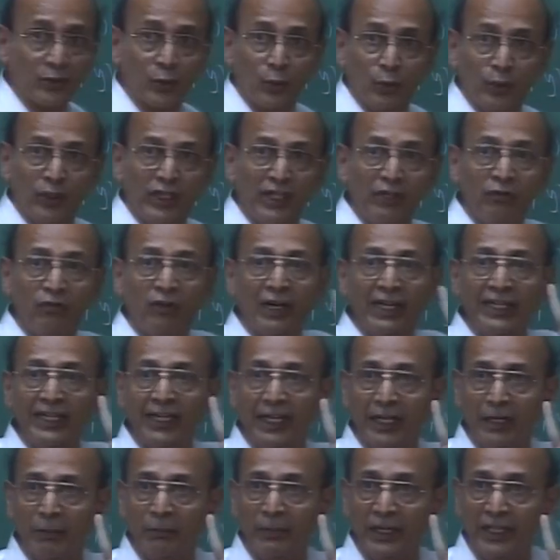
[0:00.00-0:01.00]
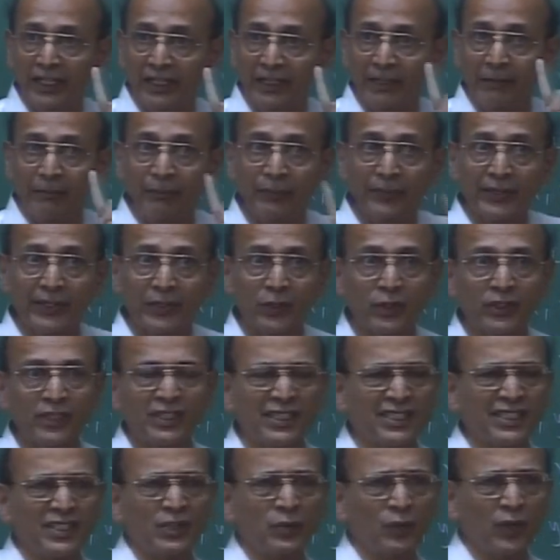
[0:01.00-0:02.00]
only one element. So
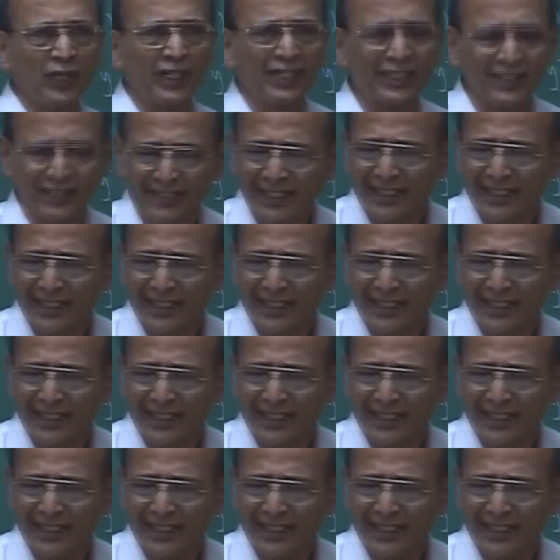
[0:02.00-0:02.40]
this is what is